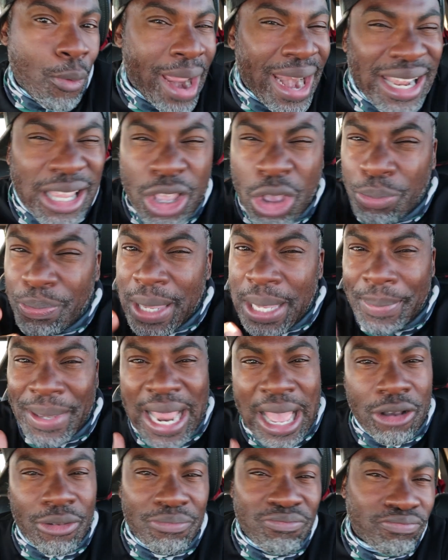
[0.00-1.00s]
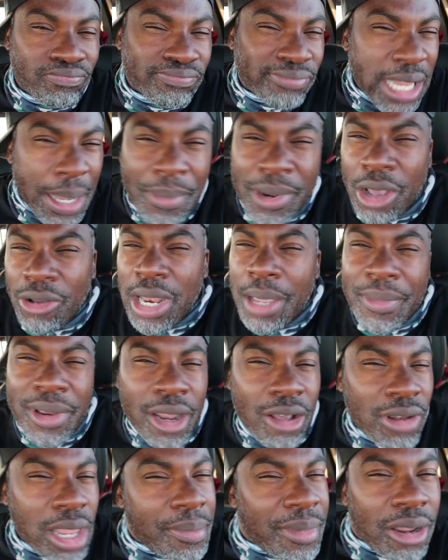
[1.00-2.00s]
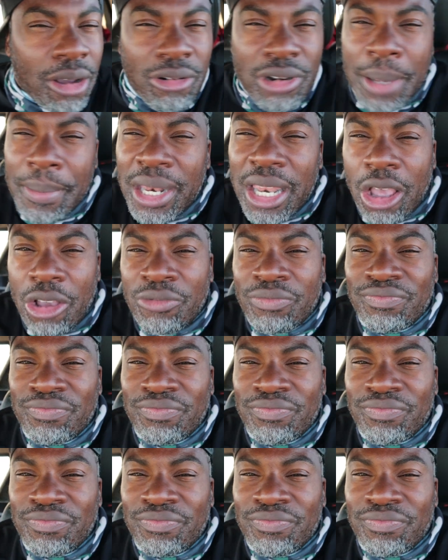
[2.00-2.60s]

Where I need to go peep it out? Let me know, let me know, let me know, let me know.